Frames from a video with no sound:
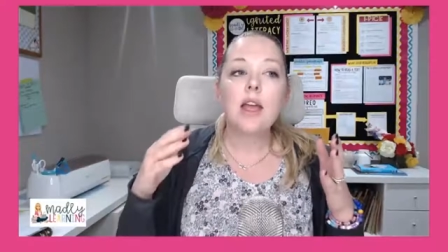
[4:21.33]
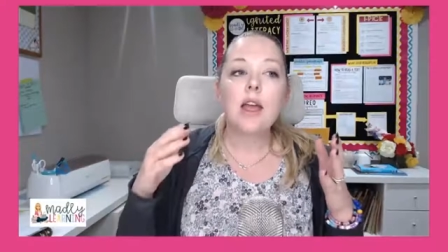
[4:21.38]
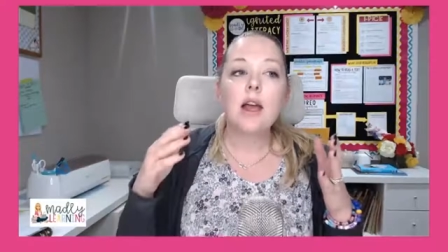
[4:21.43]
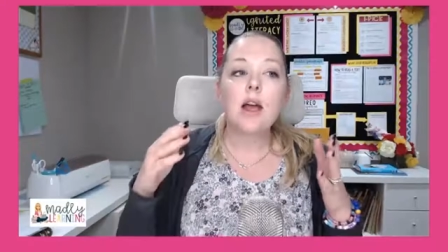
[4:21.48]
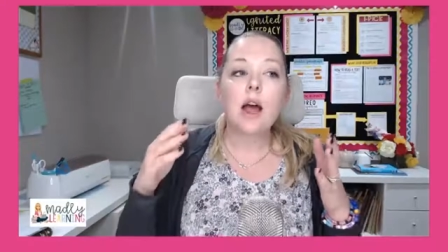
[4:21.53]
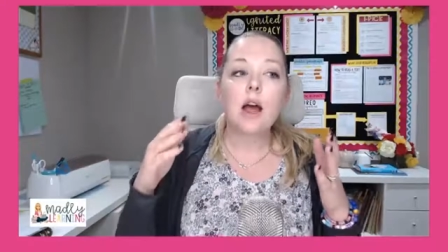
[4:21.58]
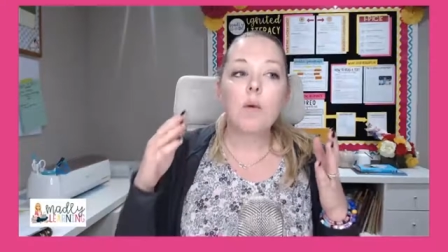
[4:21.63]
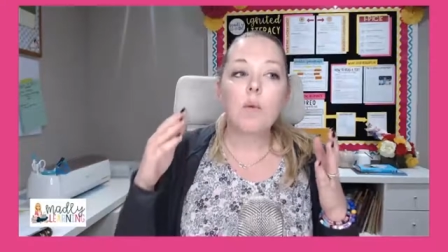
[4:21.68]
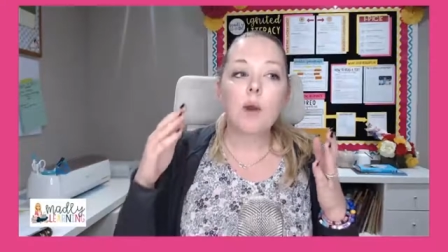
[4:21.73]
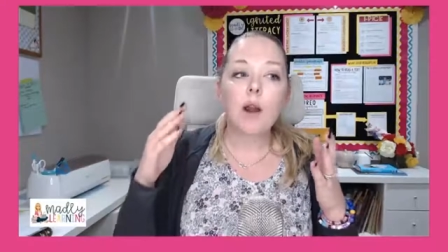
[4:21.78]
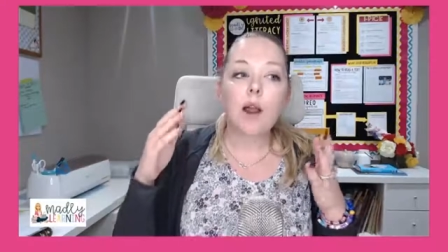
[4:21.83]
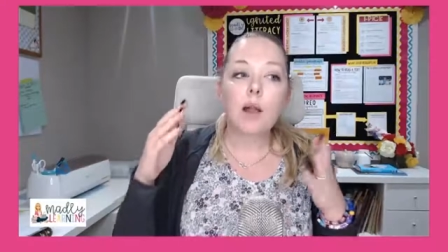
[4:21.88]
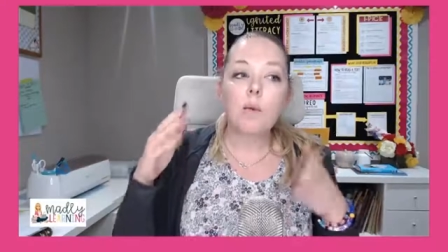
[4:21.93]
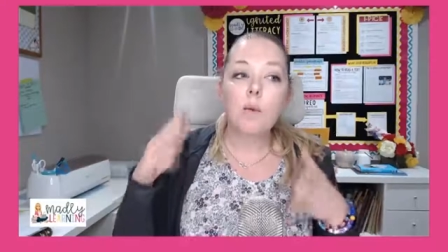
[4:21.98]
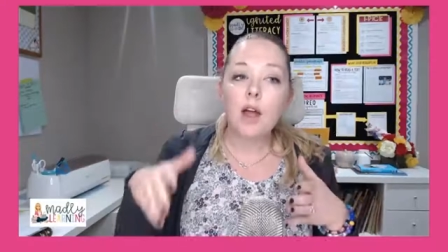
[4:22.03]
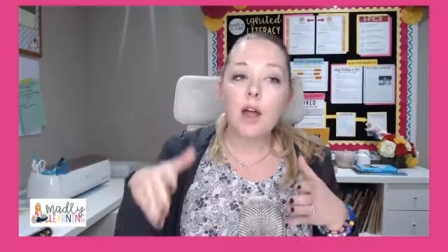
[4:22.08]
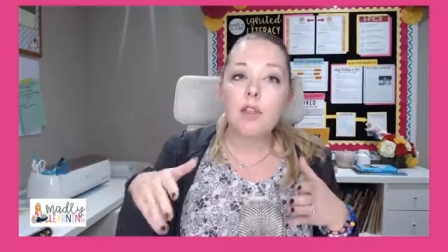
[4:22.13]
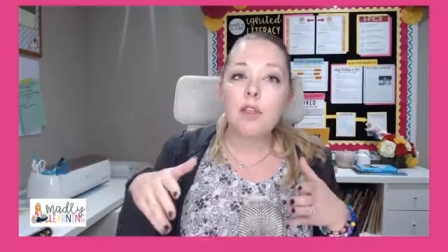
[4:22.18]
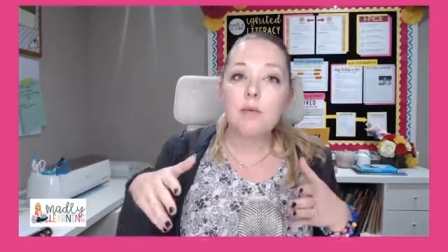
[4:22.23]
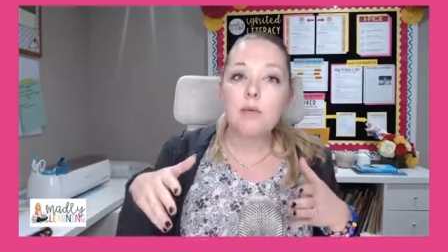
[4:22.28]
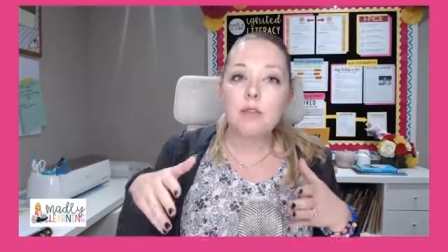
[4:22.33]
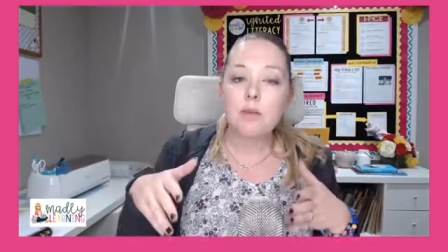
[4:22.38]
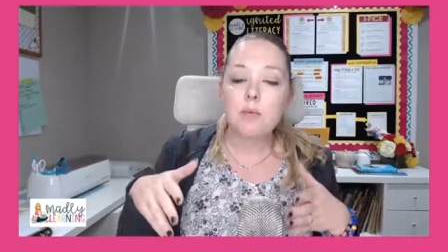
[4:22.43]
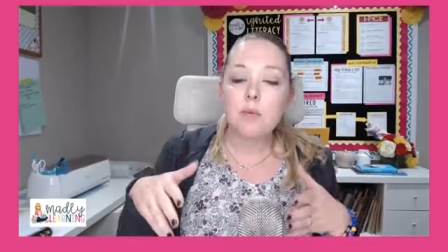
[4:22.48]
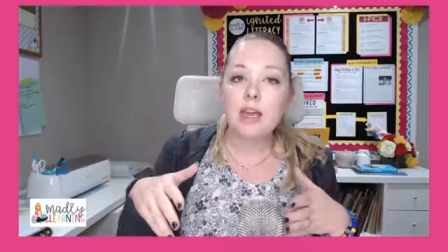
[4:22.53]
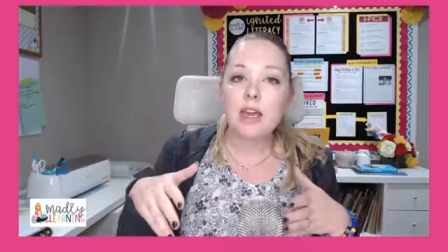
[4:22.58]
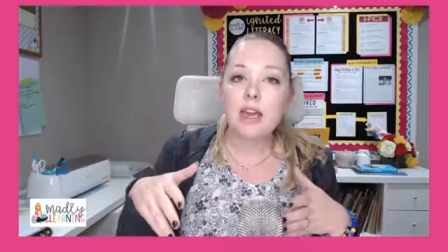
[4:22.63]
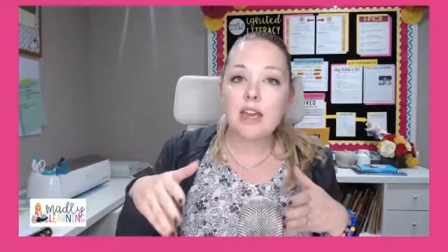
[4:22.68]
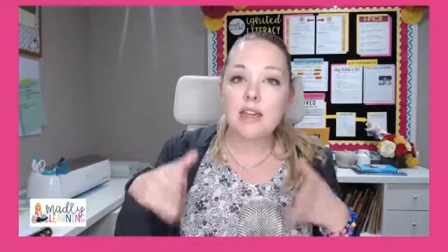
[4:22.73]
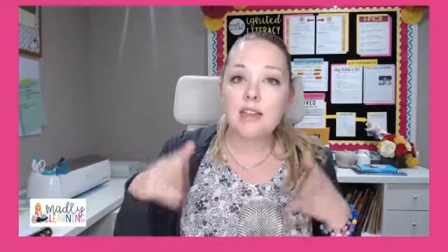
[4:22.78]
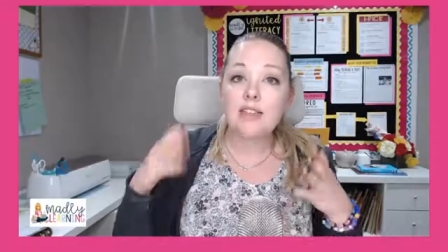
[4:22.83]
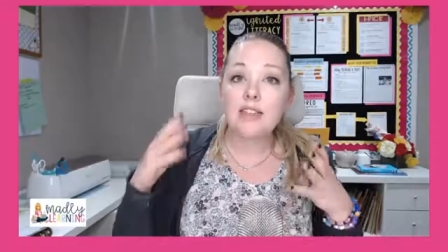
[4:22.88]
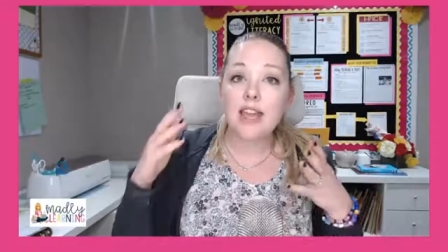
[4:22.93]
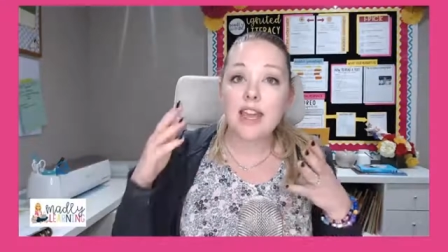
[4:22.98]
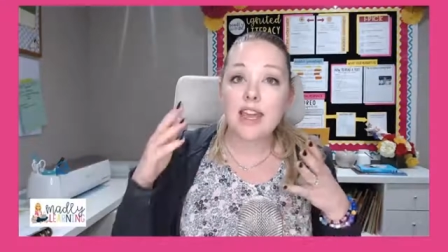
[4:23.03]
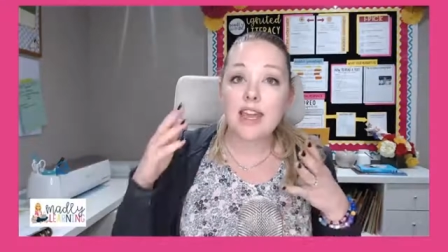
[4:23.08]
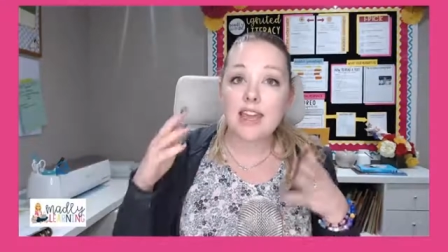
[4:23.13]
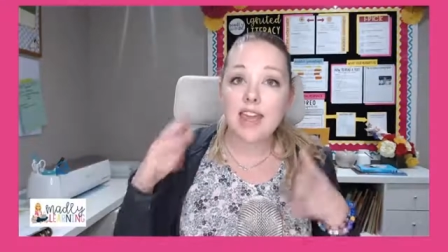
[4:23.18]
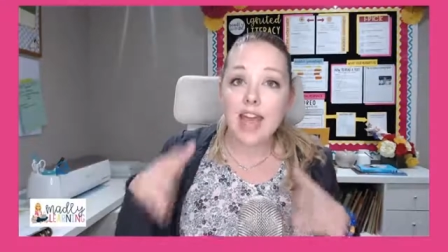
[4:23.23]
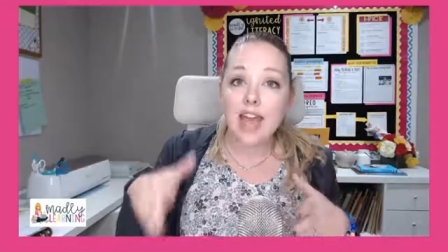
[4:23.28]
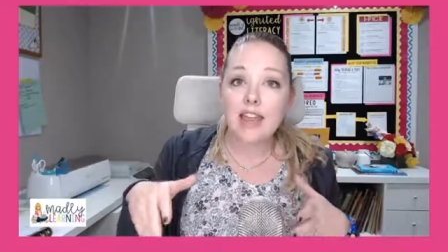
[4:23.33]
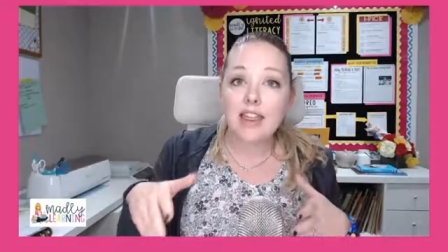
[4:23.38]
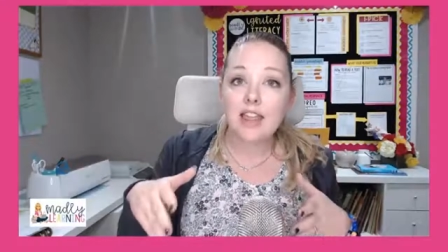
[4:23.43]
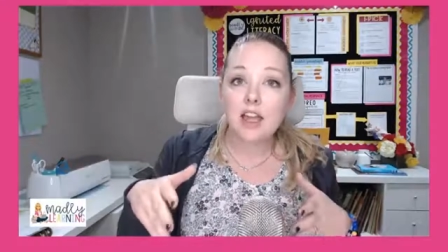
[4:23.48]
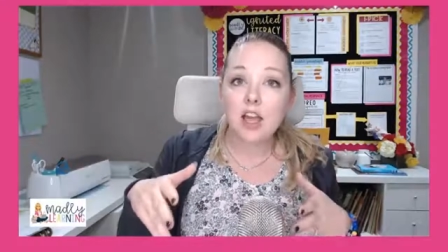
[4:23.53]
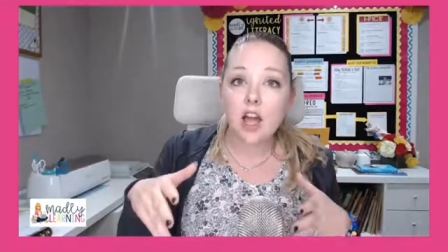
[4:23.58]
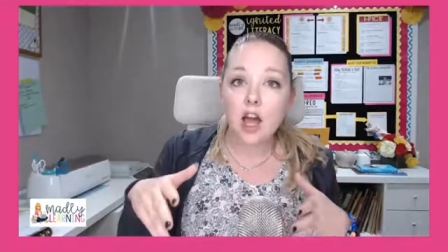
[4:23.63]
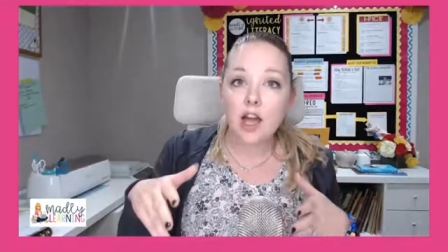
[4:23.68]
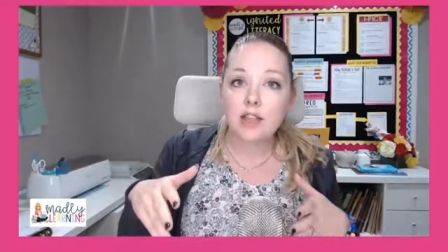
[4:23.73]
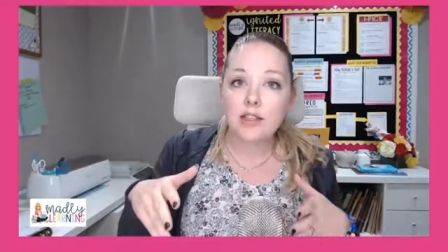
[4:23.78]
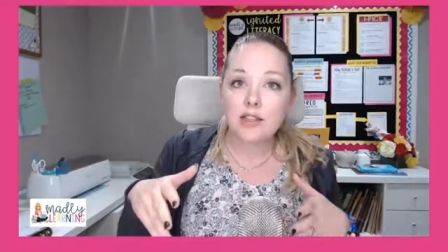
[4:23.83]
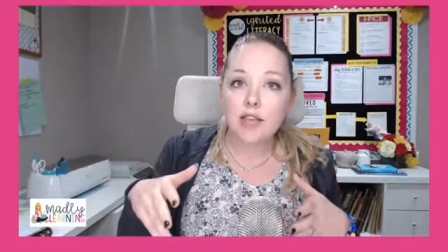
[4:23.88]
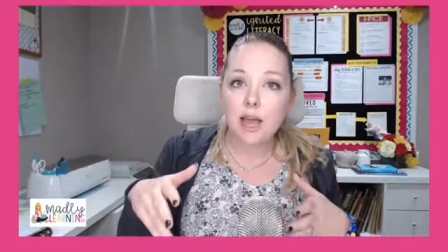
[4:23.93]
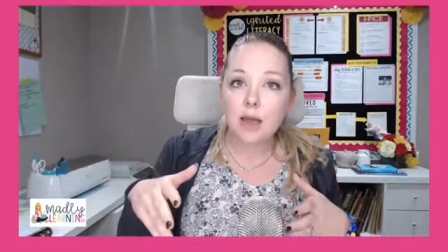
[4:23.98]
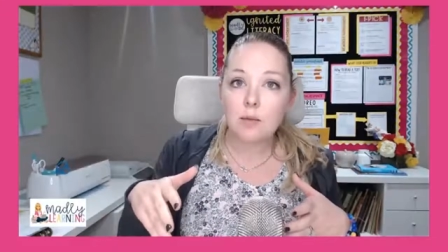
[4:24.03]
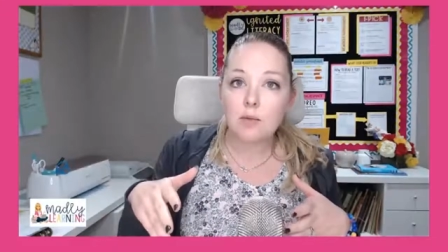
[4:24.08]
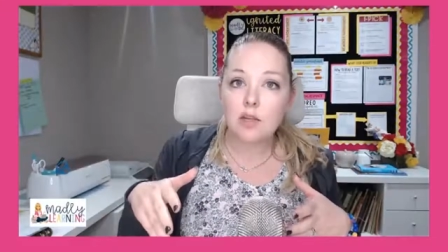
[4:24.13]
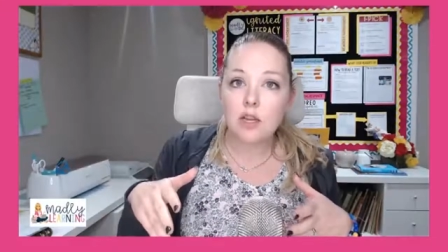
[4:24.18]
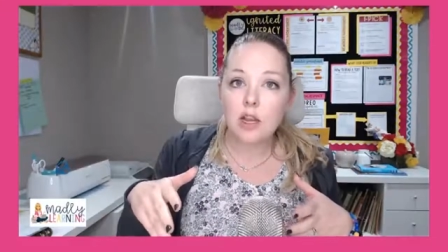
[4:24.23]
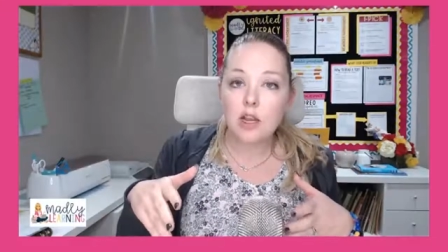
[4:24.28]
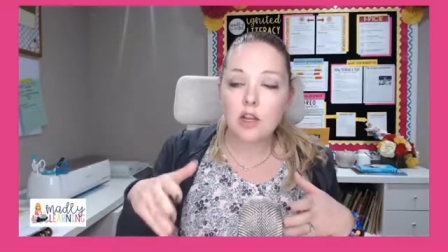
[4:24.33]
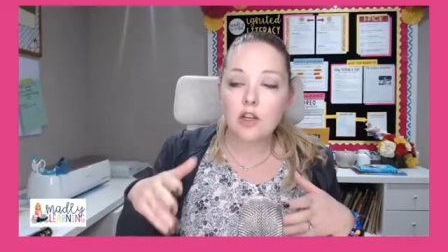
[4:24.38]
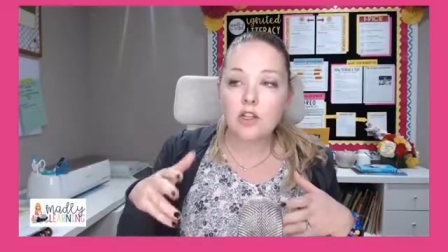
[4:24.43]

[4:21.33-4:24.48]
where I want them to be is they get the concept